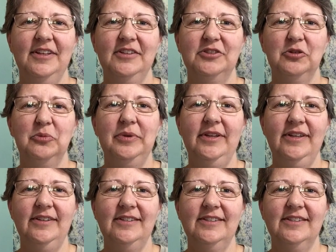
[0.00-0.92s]
So
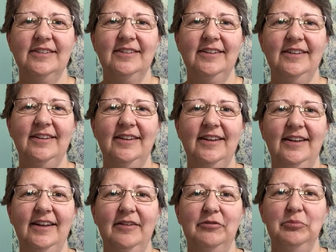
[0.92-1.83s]
peace
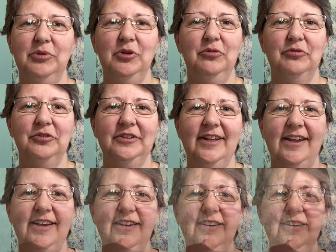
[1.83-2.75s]
and have a beautiful day.